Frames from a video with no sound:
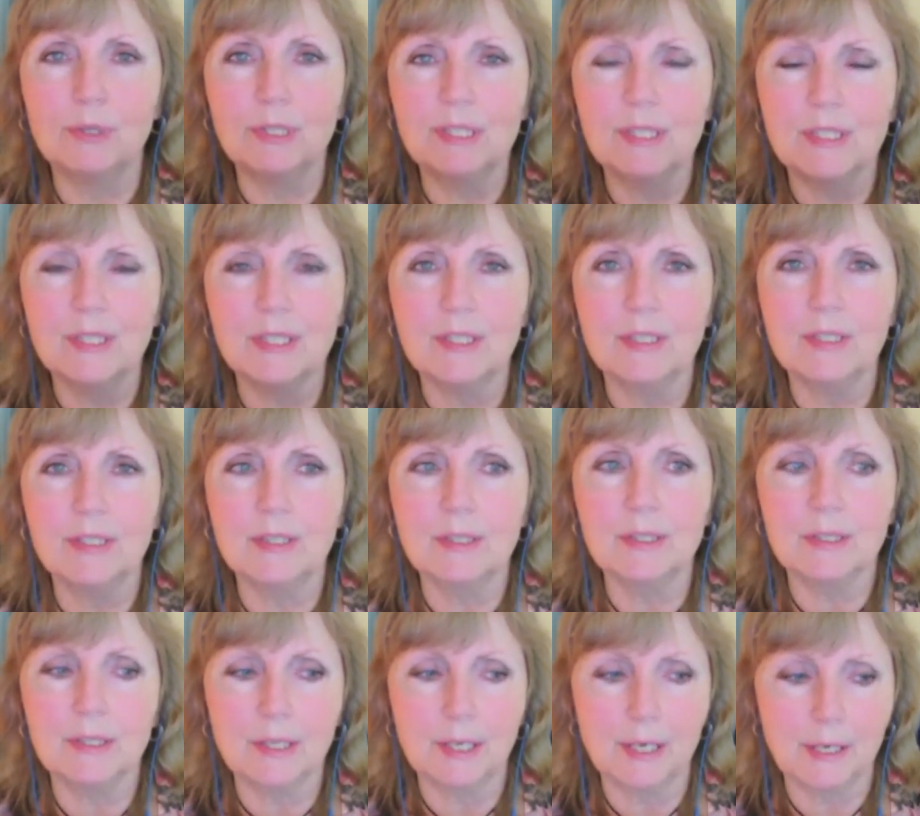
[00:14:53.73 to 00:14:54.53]
It's
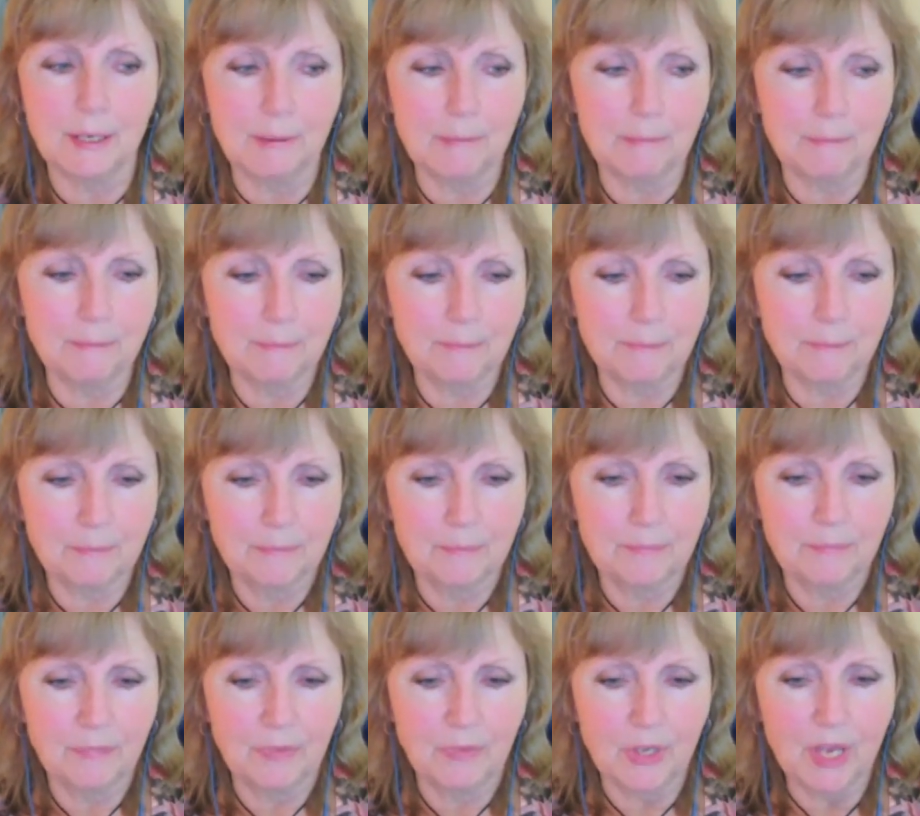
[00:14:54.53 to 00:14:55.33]
it's um,
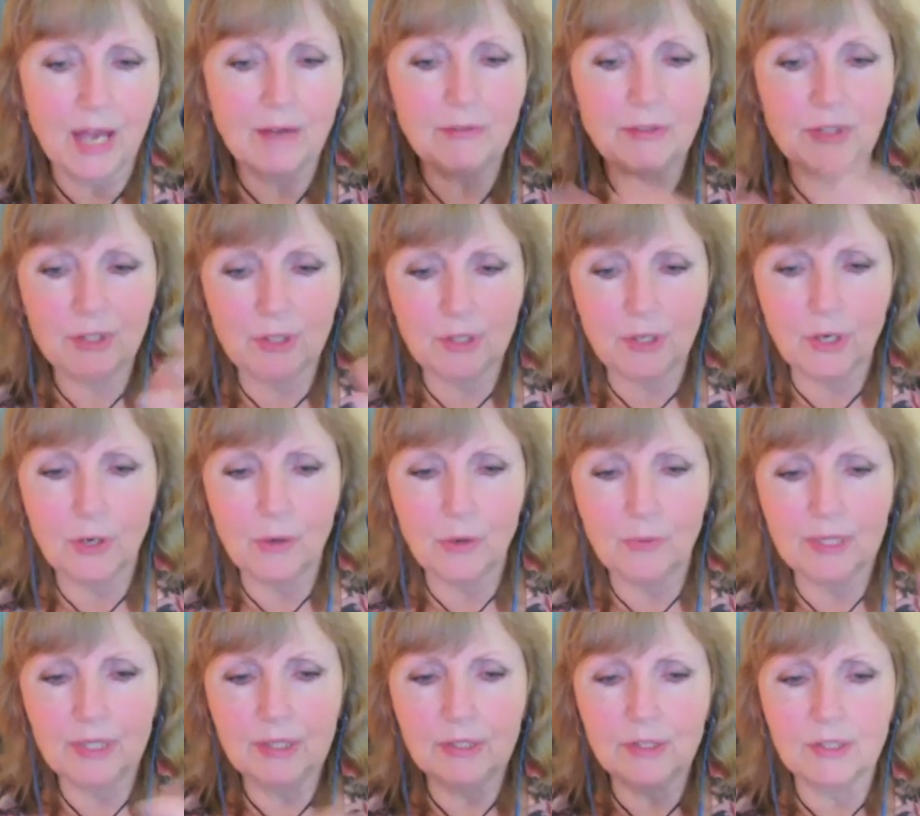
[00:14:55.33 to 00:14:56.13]
you have to know
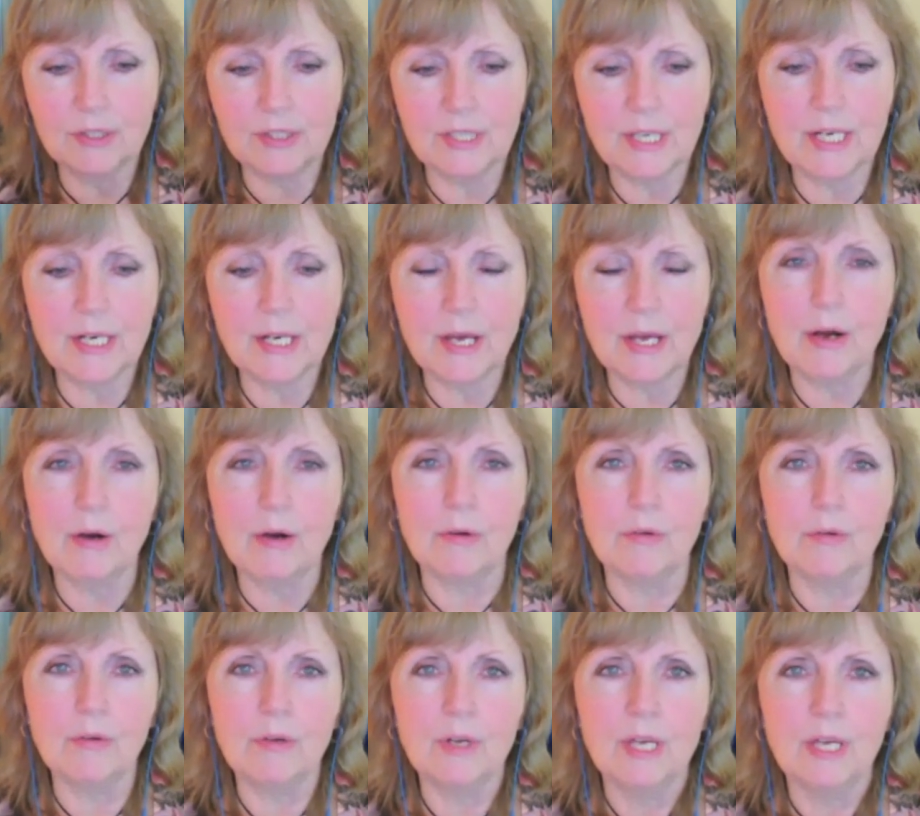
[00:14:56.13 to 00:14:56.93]
when to say
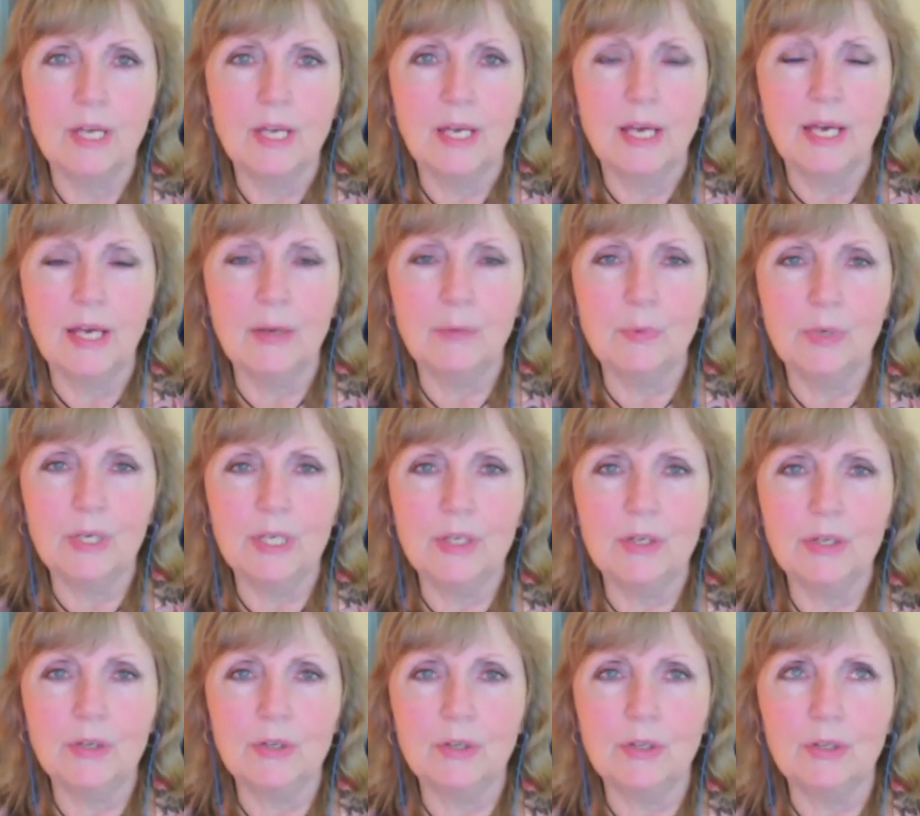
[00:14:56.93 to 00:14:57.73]
no, and
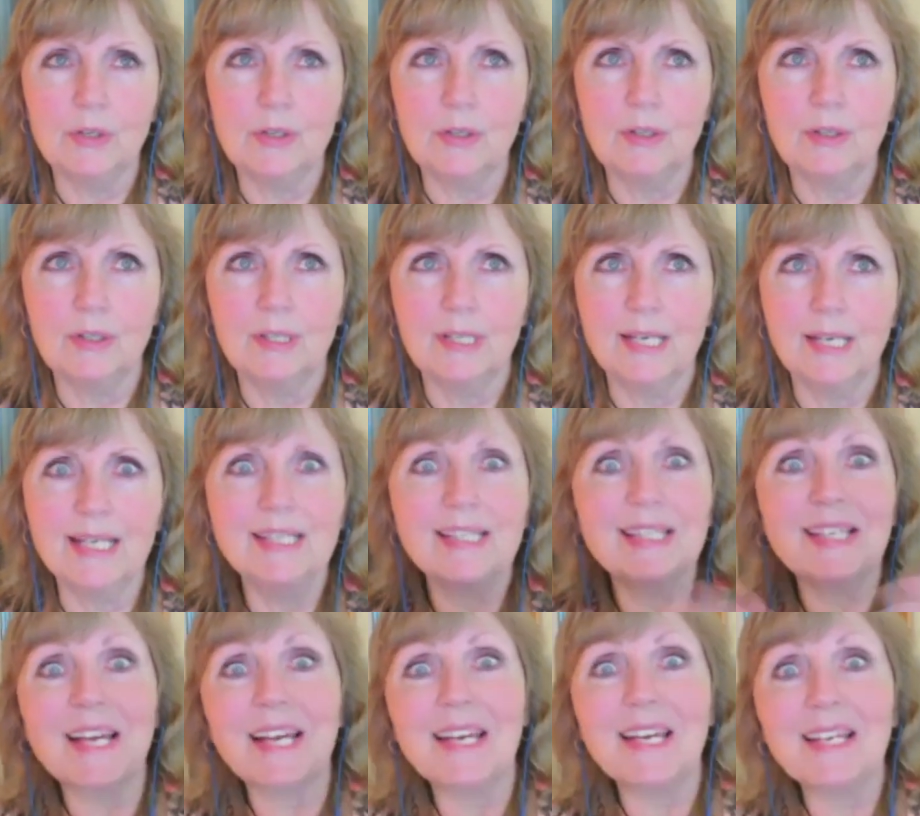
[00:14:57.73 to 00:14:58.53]
when you're
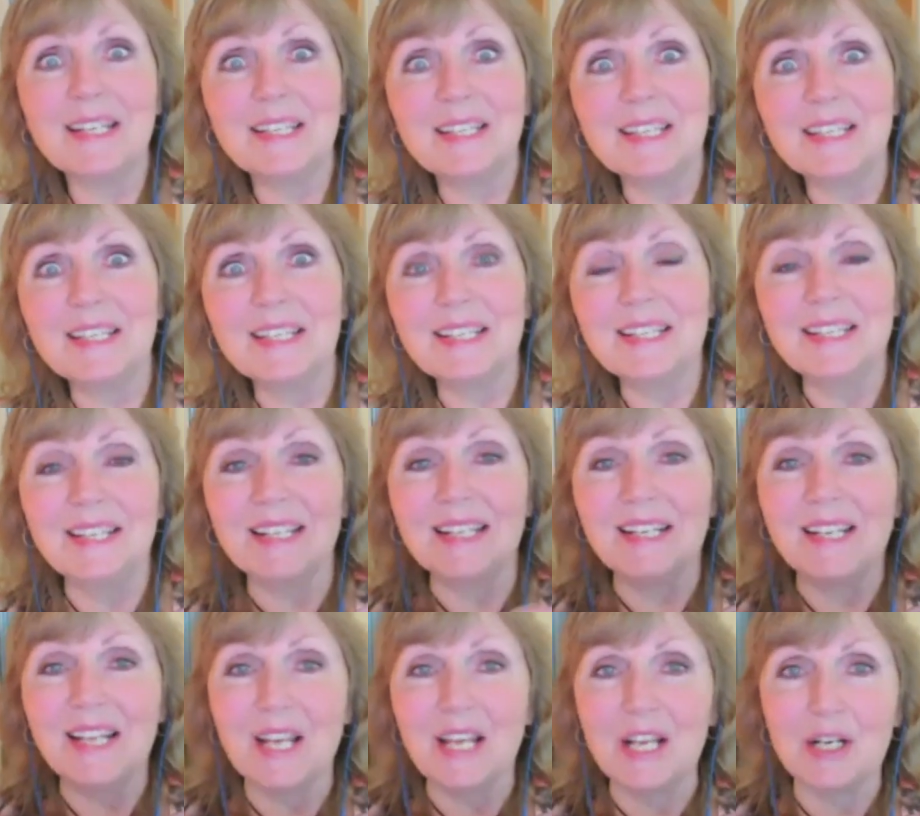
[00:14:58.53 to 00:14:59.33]
excited
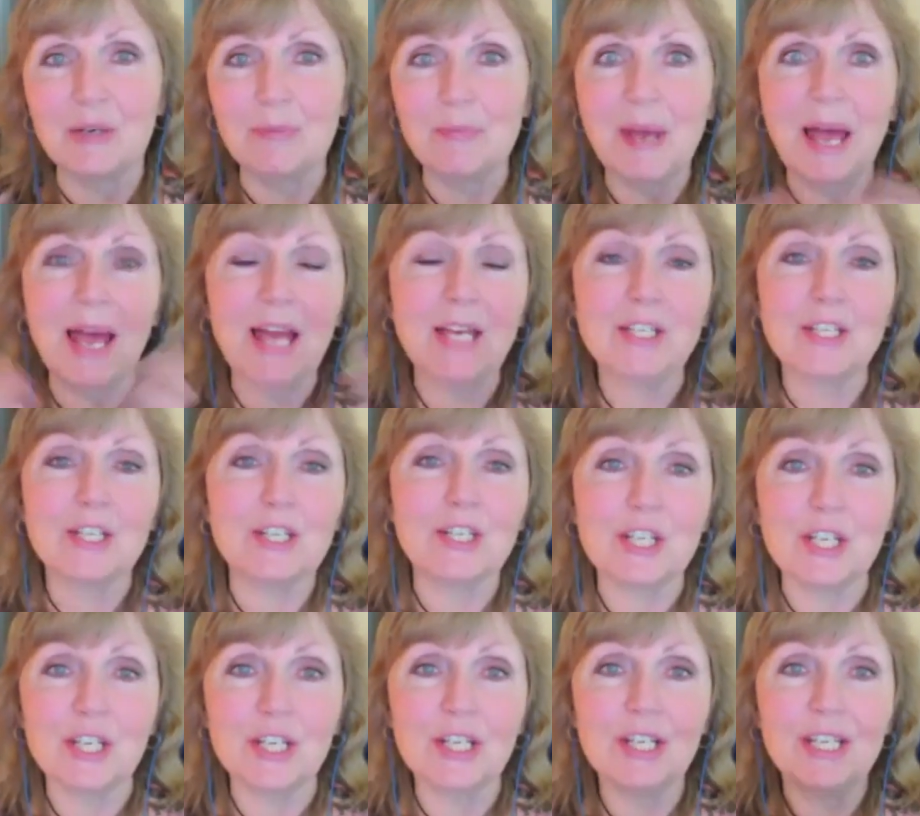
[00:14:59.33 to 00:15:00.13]
and and
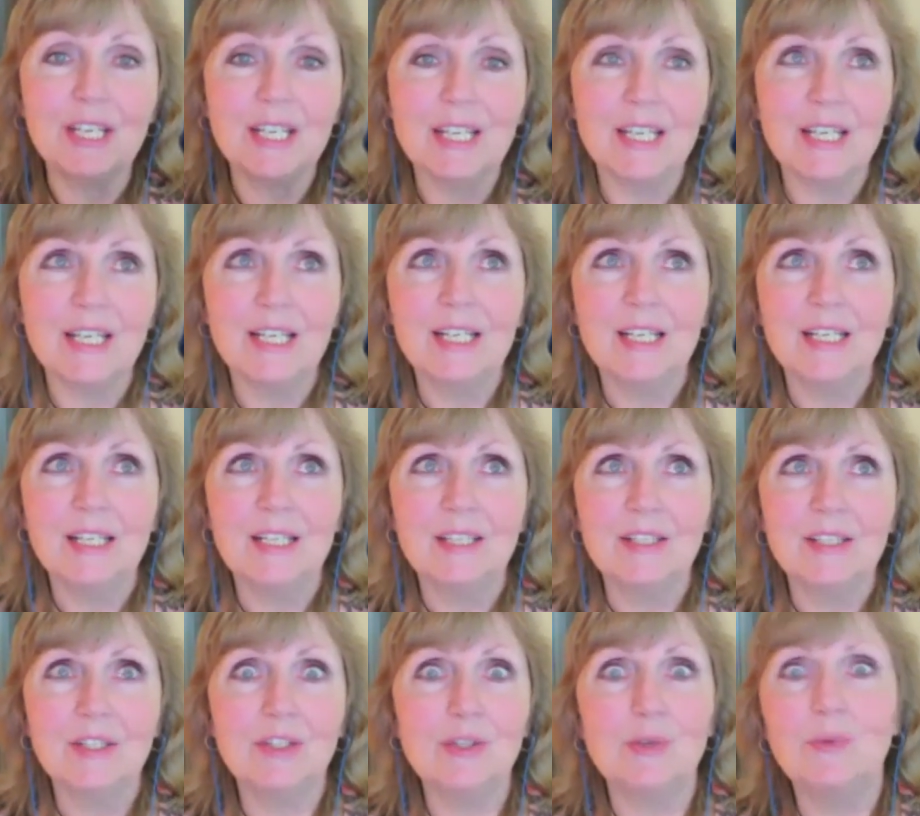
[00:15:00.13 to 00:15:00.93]
passionate,
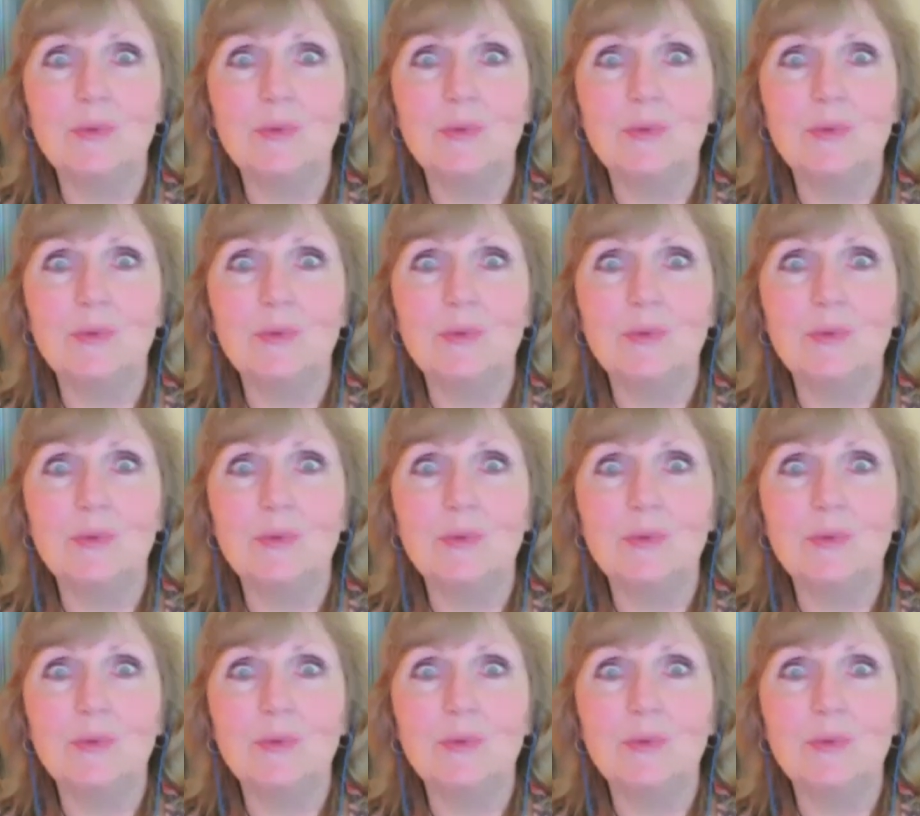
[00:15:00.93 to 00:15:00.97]
you